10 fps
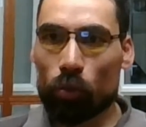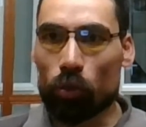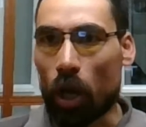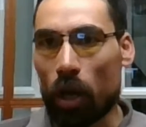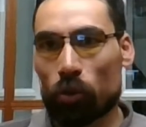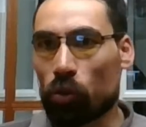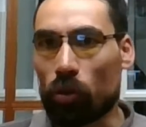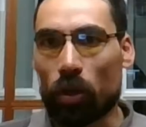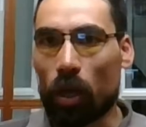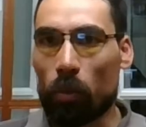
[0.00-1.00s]
Yeah,
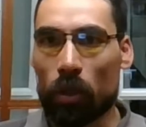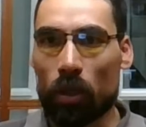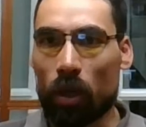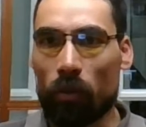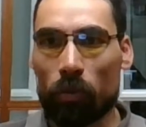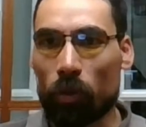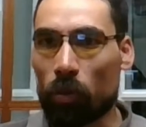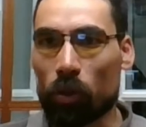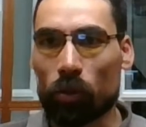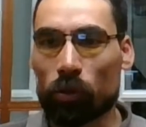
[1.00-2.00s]
sure. I mean, I will
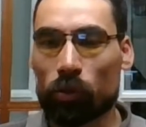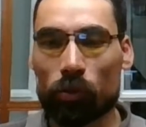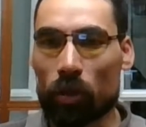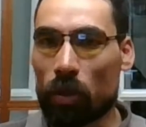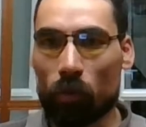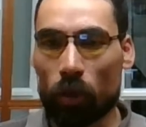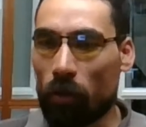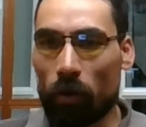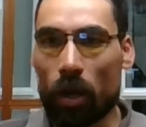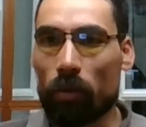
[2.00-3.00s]
probably also stream
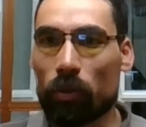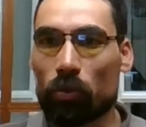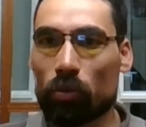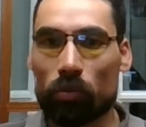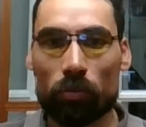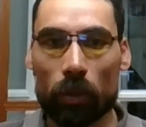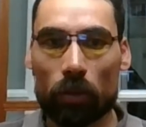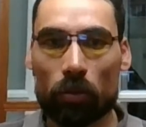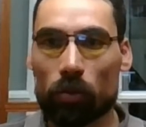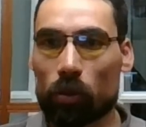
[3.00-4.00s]
whatever I will do, but
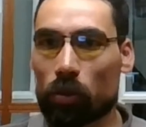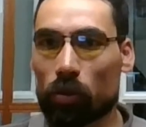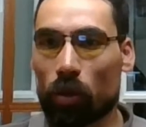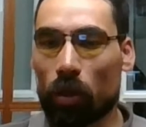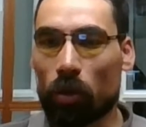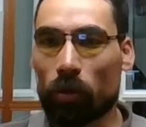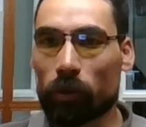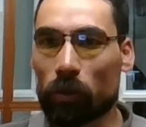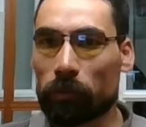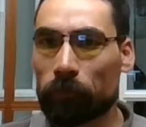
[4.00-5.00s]
just not that
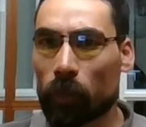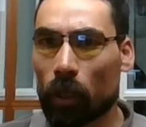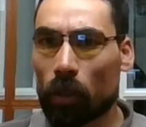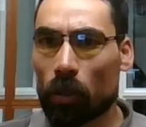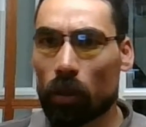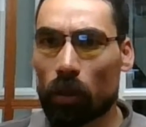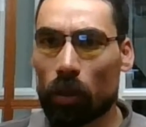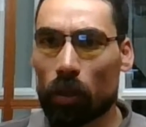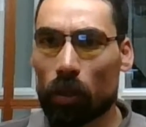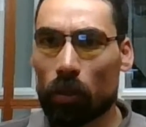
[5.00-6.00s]
often.
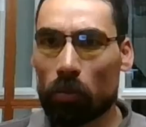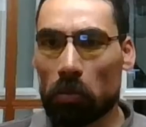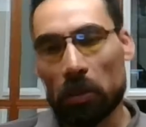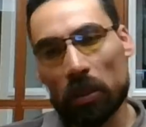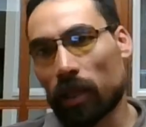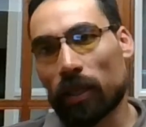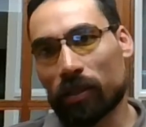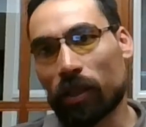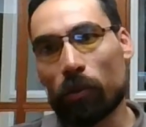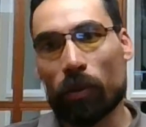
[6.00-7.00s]
But let's
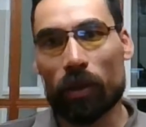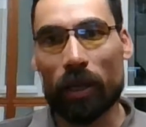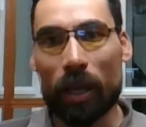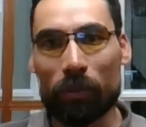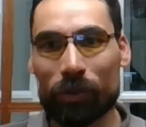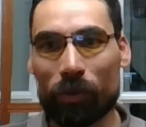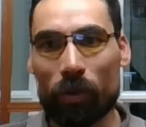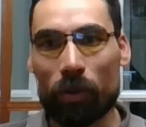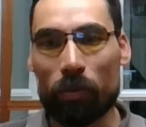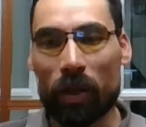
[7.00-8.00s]
stick with the games we
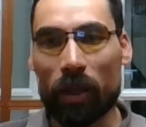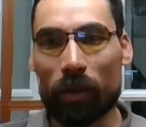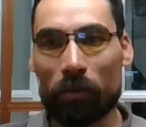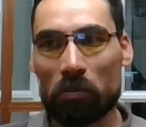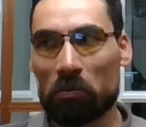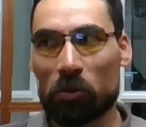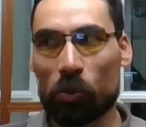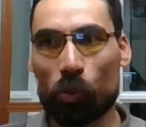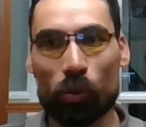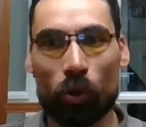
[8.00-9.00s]
will play
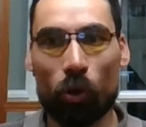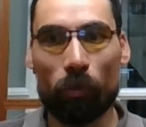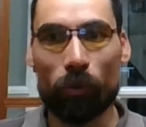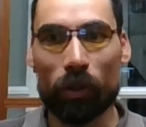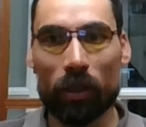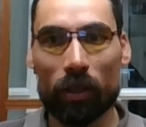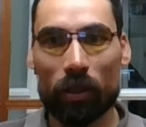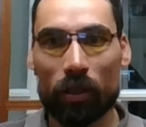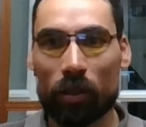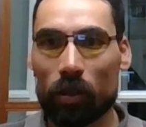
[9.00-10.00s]
soon, hopefully.
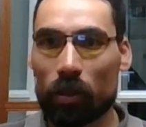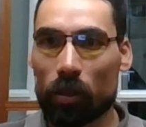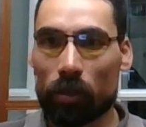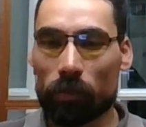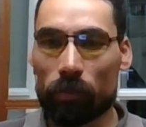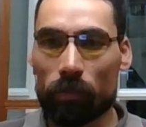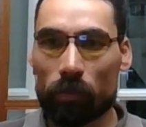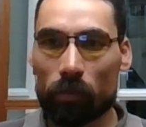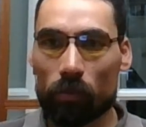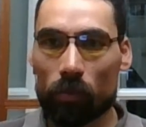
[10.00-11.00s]
Um,
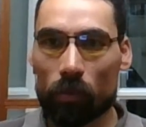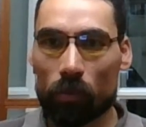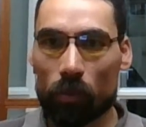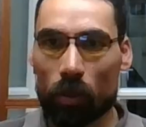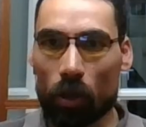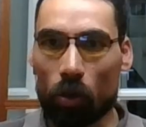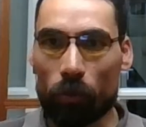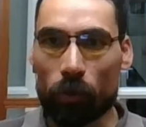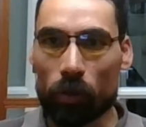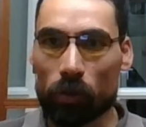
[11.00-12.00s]
yeah,
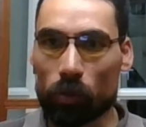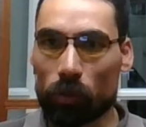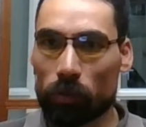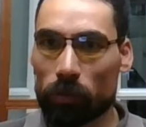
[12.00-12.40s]
hopefully soon.